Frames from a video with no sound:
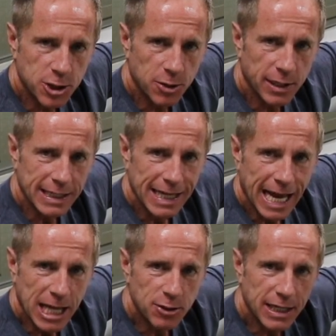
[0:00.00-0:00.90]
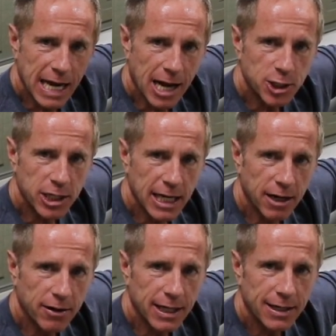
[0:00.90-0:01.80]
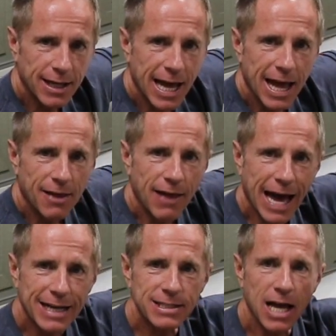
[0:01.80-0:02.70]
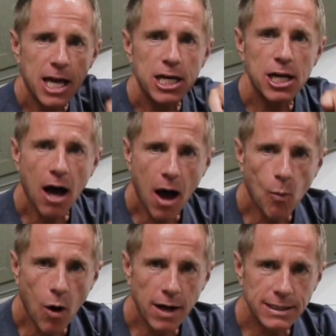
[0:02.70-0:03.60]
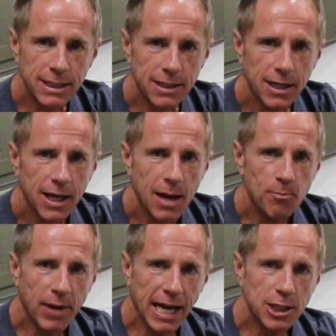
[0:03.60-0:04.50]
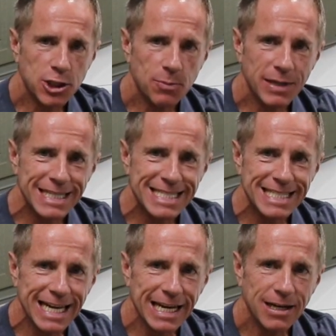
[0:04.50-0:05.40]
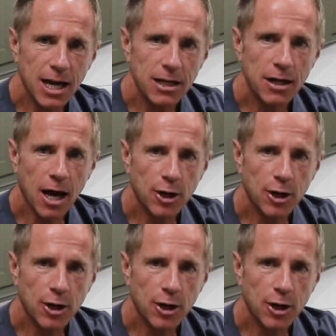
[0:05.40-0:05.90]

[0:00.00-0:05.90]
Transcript: to it, and you can actually hear it. That is not wanted. Paint should be seen, not